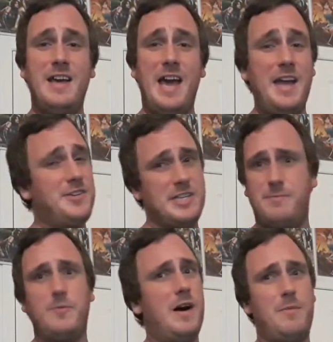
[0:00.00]
and just
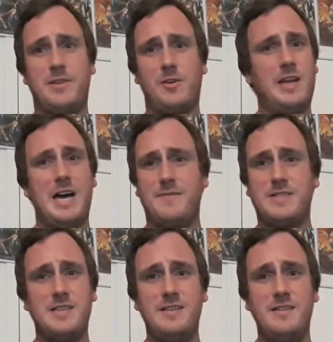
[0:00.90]
move on with our
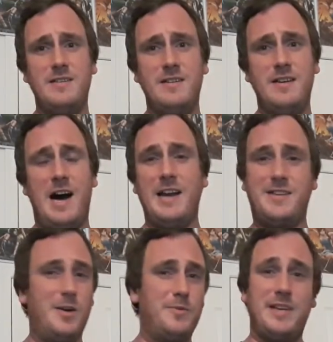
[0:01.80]
lives. I
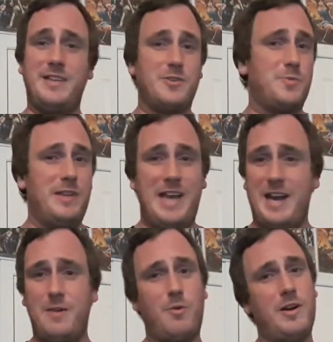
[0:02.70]
don't think there's really
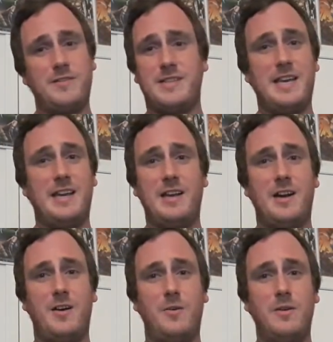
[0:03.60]
anywhere else they can
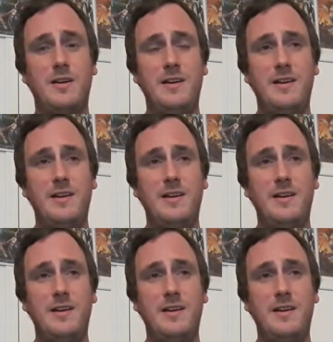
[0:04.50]
go.